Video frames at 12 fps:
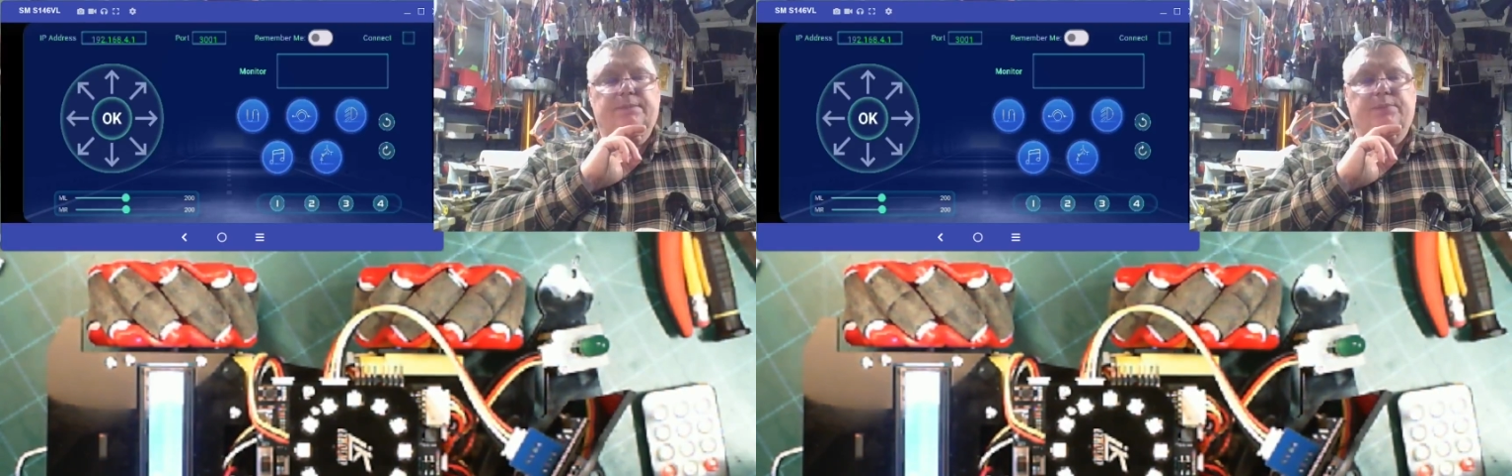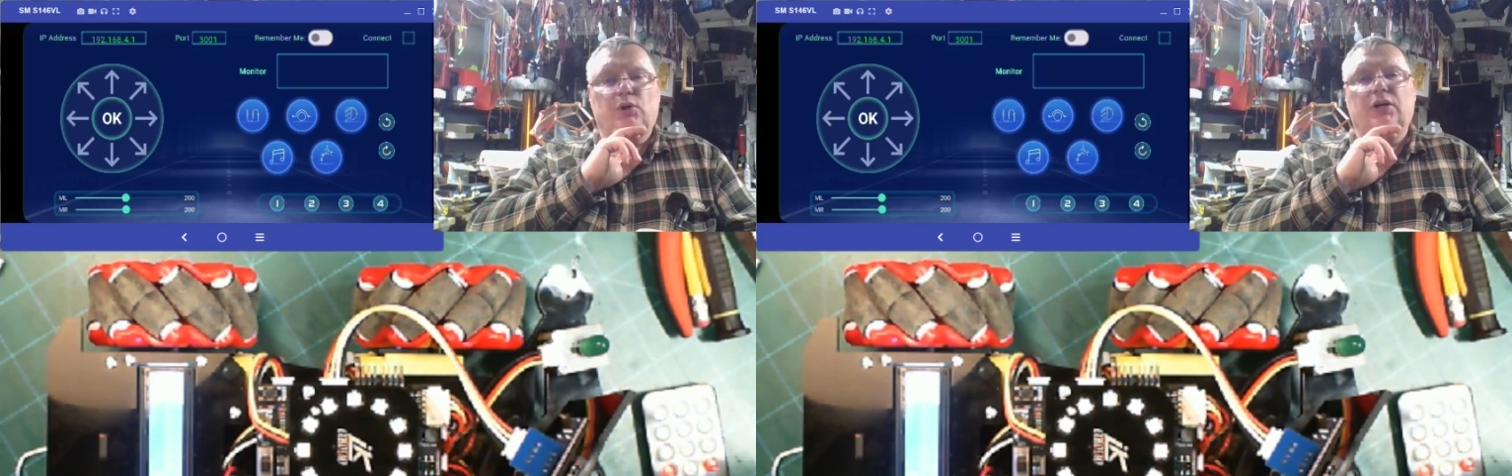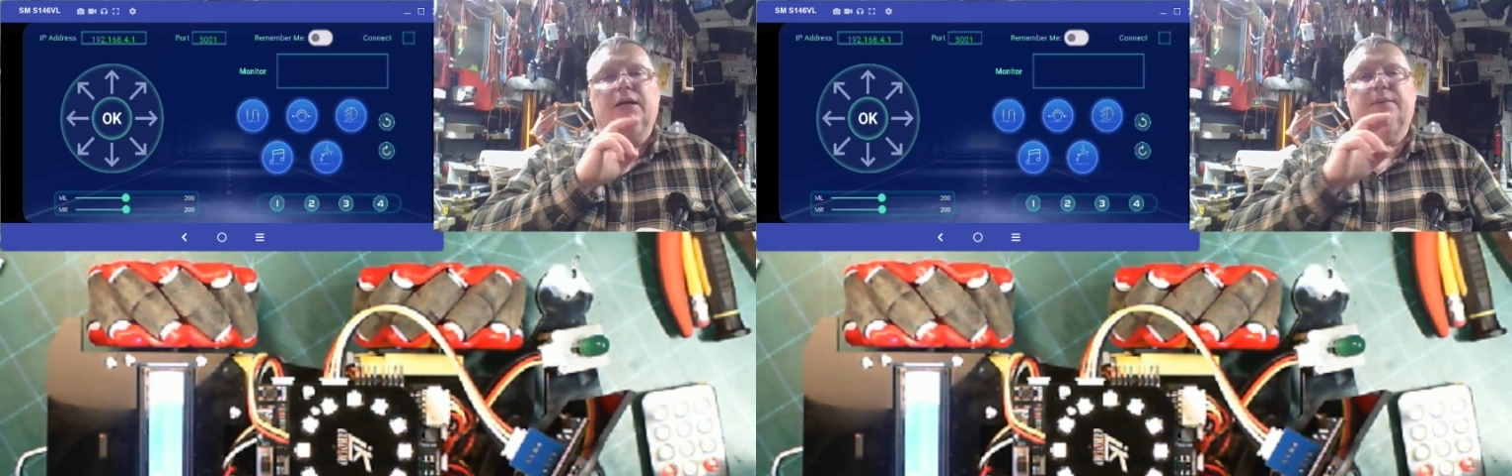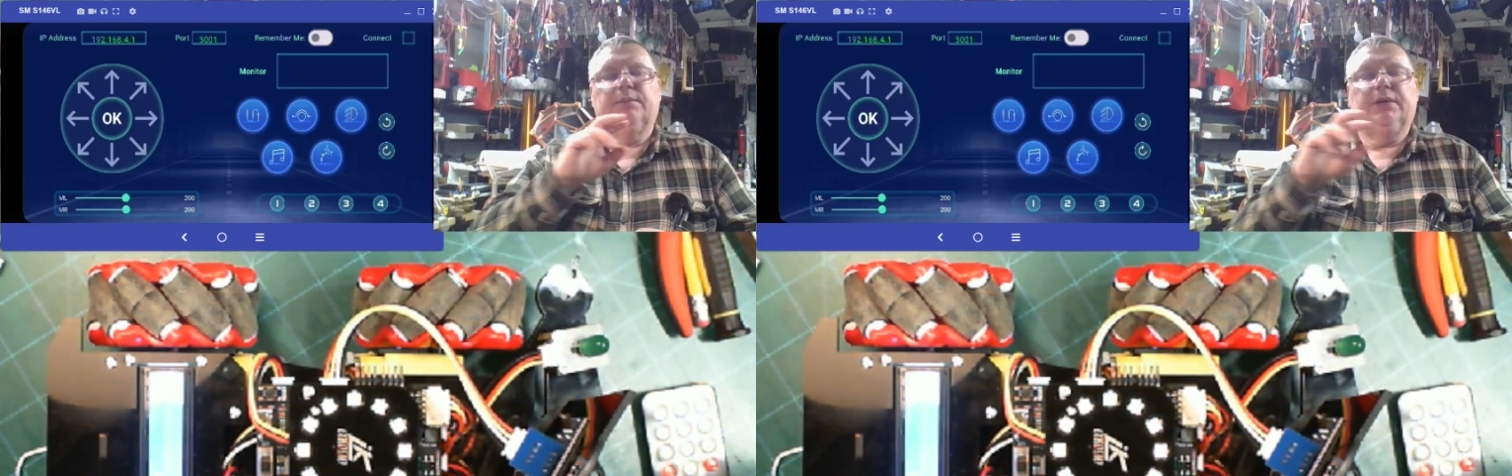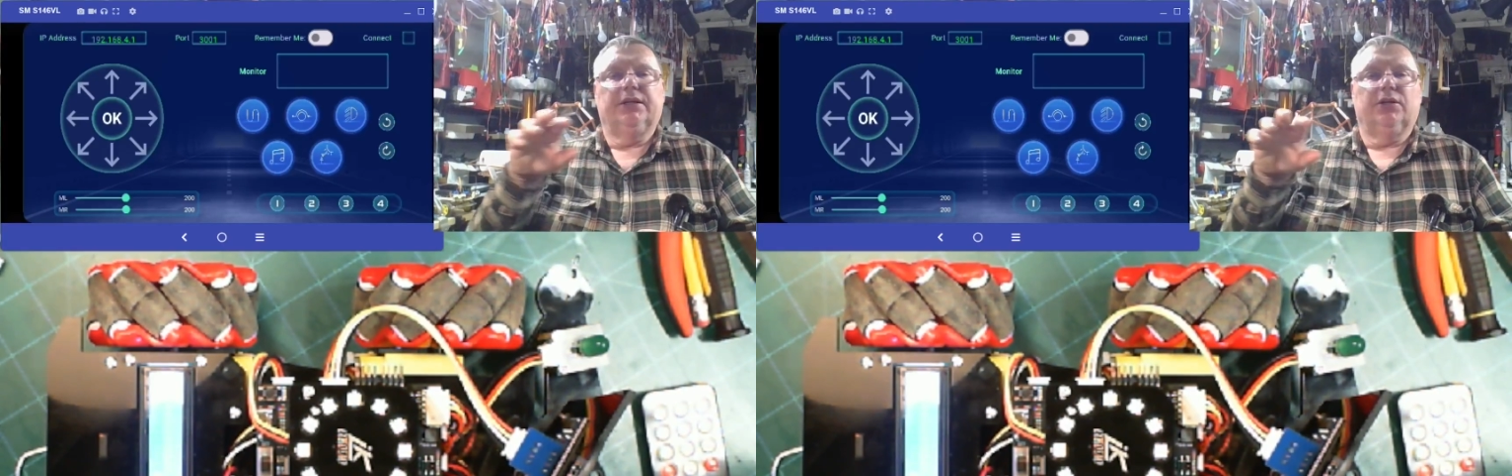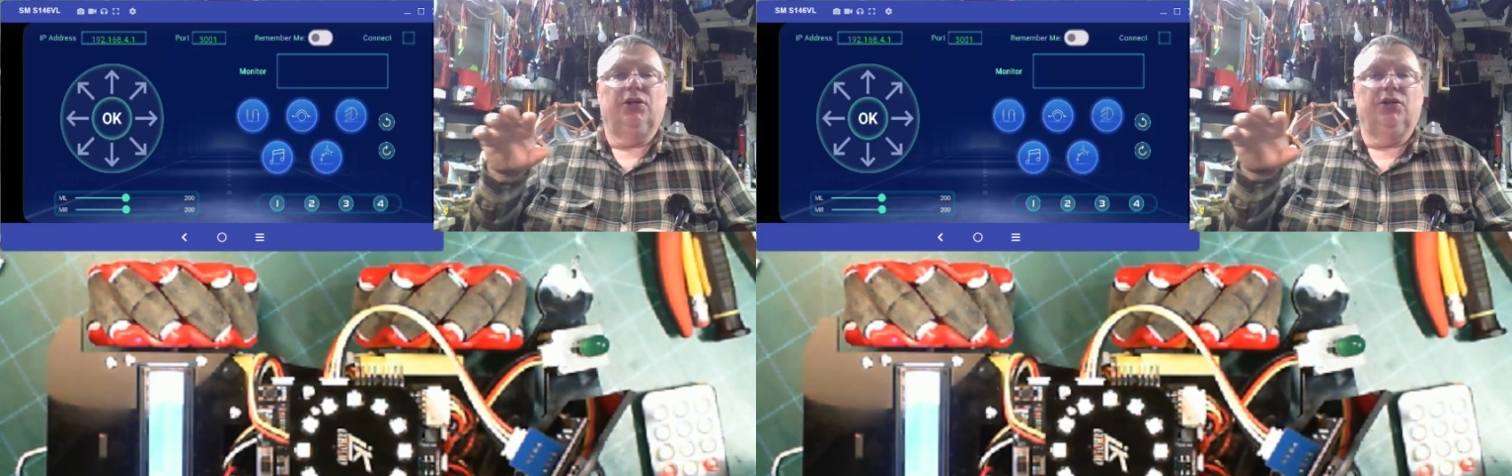program that
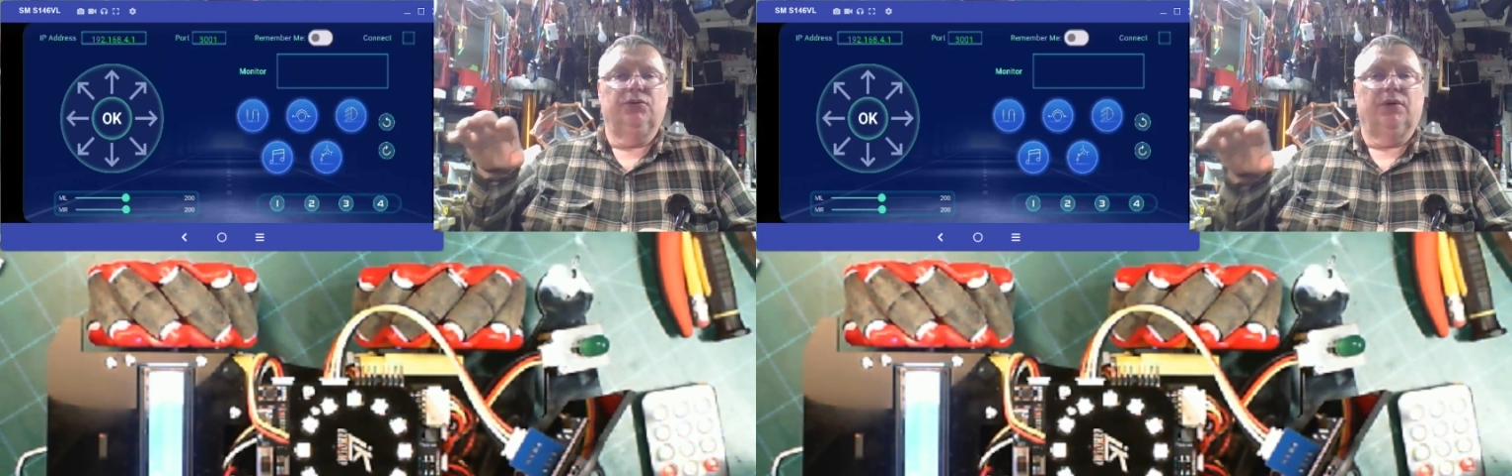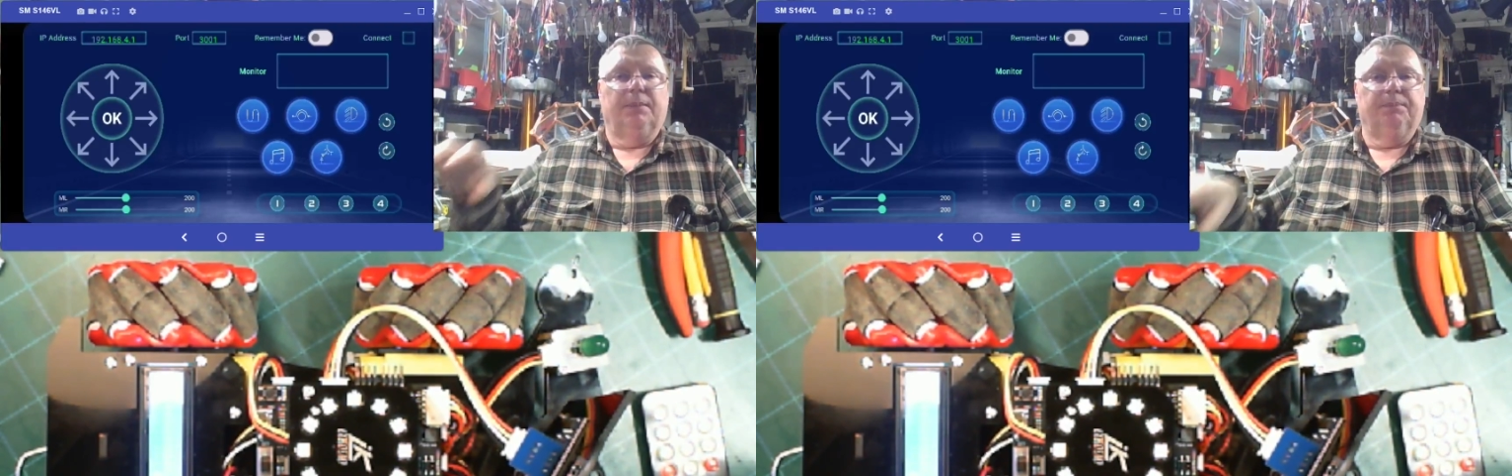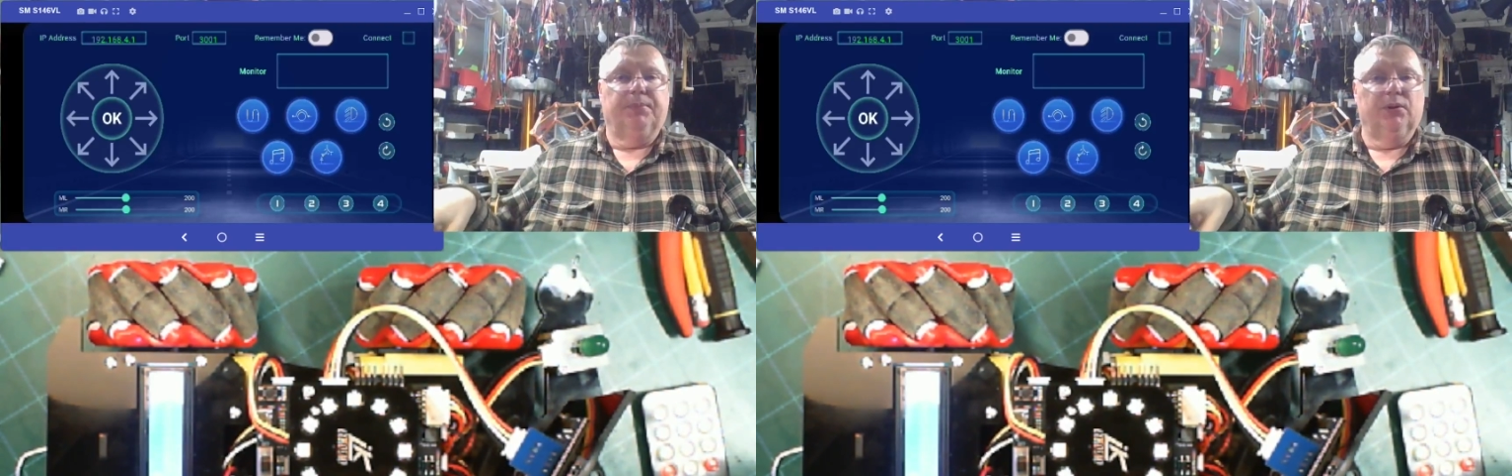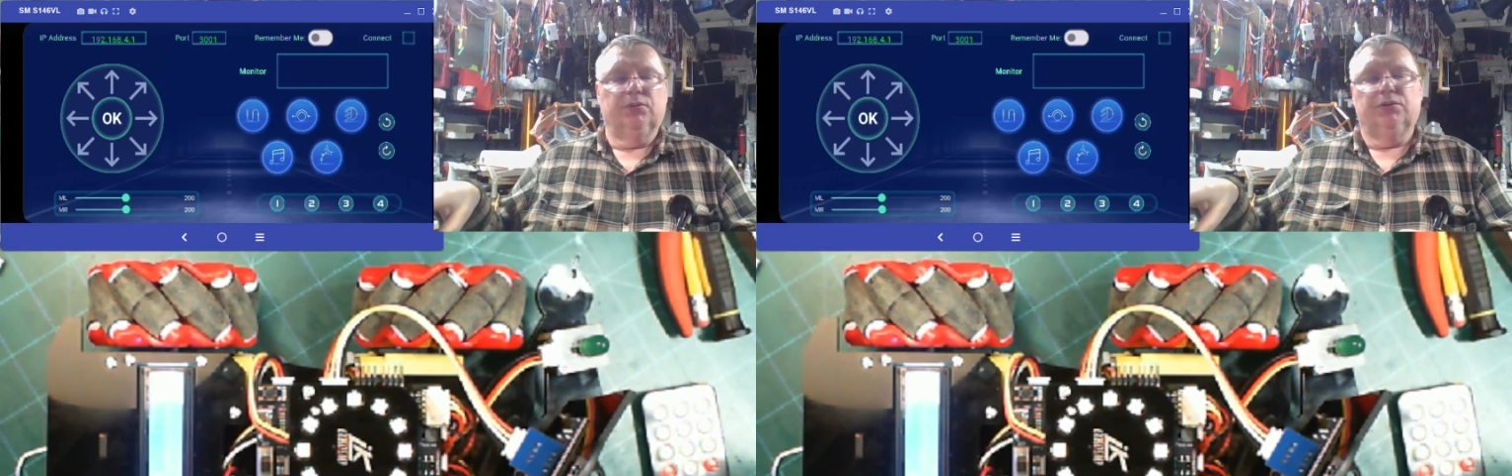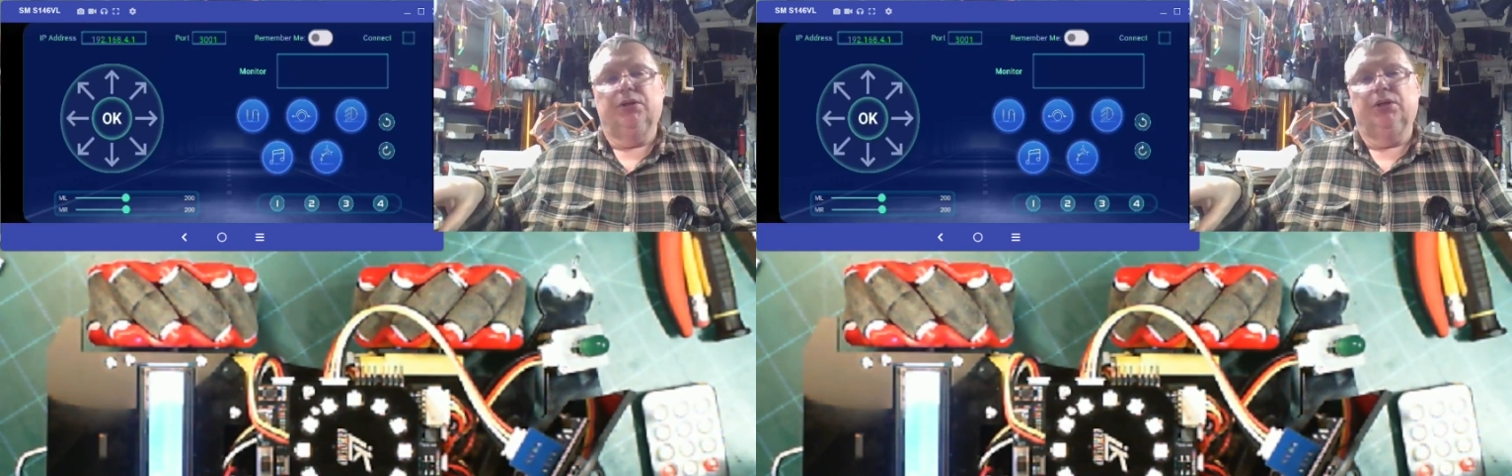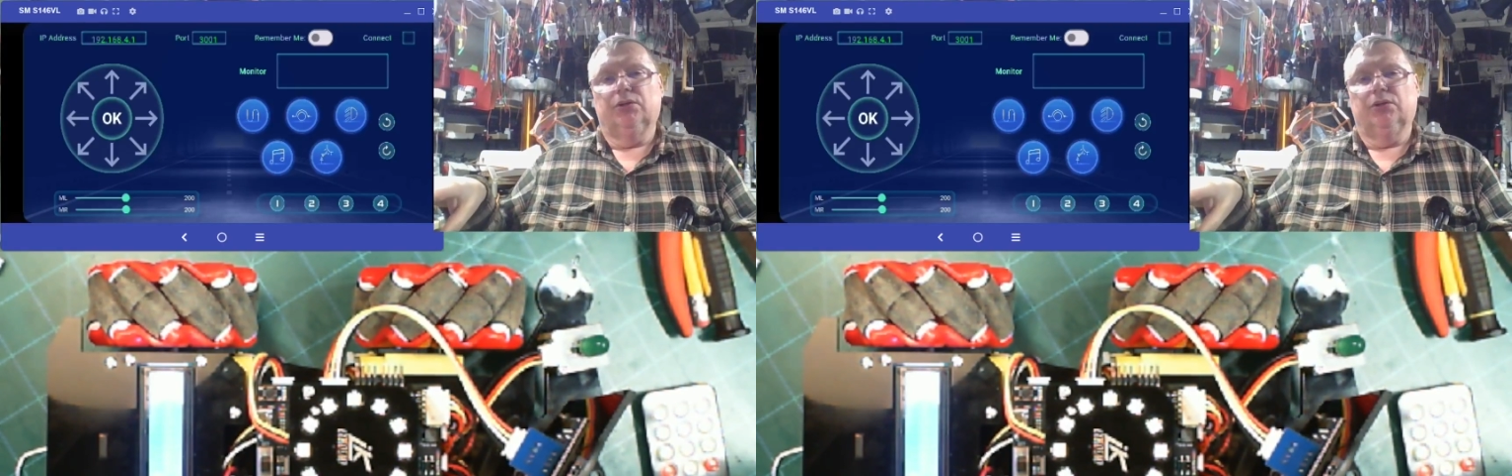you upload